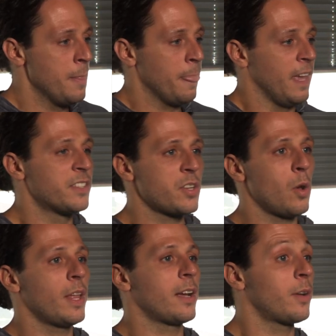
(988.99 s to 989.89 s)
And so
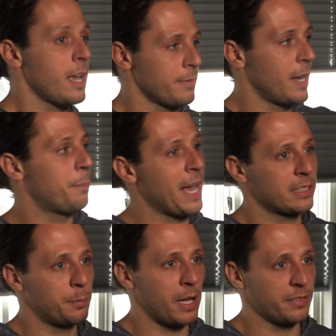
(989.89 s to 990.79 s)
like, okay, now back to
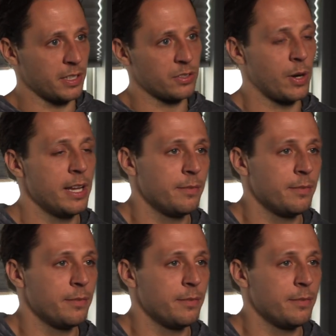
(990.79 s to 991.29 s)
politics, right?